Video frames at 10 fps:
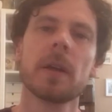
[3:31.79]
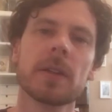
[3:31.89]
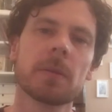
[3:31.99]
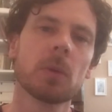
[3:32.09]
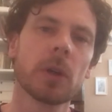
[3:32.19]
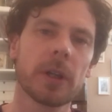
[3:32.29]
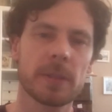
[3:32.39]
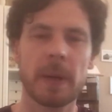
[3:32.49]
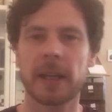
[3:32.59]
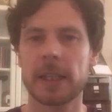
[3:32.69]
Some more notes
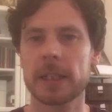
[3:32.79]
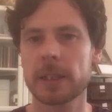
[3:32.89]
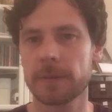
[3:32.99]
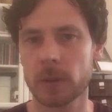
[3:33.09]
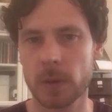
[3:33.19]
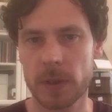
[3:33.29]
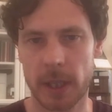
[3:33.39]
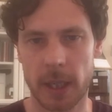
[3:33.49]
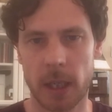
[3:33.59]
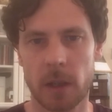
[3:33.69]
about intervals.
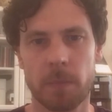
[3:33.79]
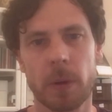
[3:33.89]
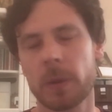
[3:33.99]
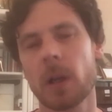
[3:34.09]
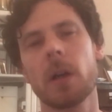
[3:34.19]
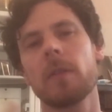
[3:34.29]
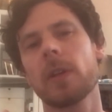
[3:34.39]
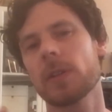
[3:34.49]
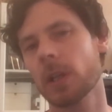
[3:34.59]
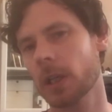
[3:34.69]
You've probably heard of
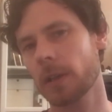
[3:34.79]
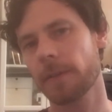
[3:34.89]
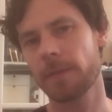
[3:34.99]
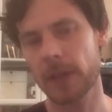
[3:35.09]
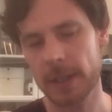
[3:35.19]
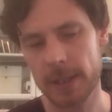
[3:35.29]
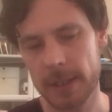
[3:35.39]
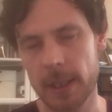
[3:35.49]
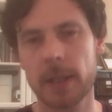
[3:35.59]
the circle of fifths